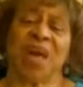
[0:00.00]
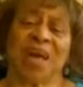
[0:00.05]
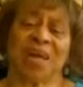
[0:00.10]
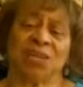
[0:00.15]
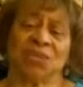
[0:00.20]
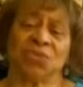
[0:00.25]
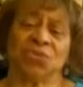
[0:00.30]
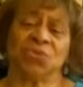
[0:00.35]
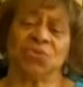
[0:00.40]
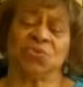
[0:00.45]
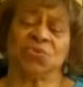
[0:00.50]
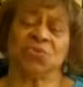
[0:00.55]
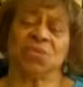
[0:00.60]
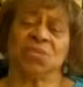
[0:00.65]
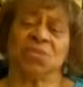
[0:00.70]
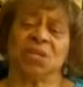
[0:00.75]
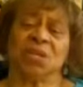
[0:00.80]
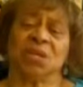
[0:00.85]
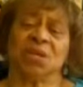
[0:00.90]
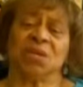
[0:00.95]

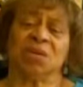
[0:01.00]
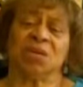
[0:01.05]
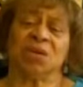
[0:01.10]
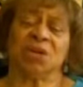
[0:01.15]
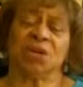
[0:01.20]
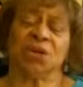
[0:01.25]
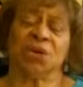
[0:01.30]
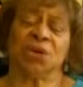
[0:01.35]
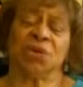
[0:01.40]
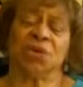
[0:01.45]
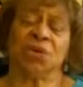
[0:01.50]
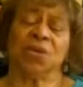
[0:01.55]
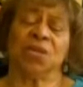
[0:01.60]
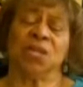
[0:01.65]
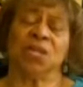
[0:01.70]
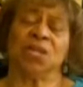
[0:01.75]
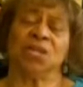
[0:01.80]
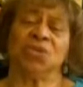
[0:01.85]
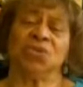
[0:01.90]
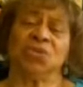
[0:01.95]
factors that are
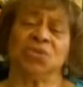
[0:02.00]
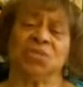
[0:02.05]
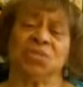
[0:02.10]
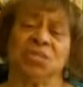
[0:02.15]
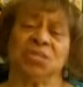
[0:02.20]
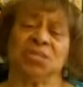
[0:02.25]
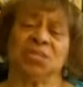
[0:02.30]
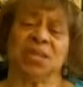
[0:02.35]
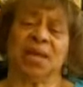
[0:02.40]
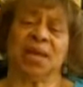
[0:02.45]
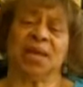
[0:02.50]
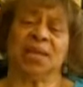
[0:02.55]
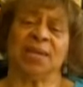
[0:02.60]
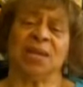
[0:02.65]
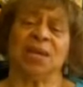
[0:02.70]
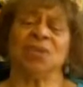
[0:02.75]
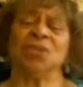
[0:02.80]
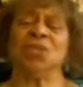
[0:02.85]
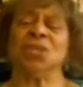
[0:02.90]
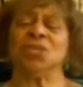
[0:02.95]
occurring in your
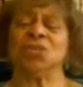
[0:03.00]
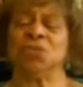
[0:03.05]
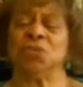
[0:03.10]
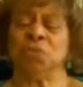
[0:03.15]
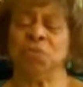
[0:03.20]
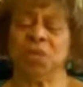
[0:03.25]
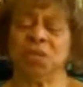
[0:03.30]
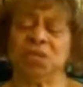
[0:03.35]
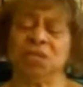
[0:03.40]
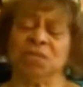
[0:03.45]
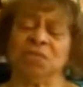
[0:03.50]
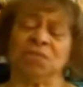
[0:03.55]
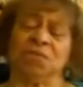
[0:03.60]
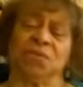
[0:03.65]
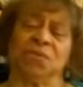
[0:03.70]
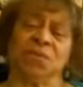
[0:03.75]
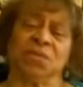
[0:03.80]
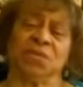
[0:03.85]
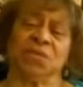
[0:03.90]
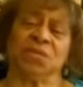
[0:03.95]
society are detrimental
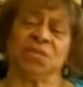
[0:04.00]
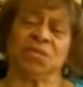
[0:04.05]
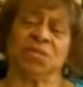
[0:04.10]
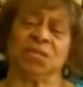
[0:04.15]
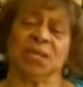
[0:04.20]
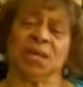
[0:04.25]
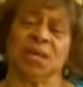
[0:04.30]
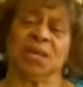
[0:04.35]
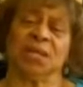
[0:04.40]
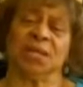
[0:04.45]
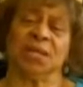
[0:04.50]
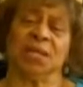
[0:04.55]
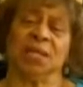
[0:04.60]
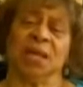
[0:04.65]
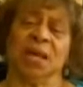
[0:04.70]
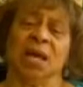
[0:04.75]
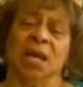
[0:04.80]
for your society.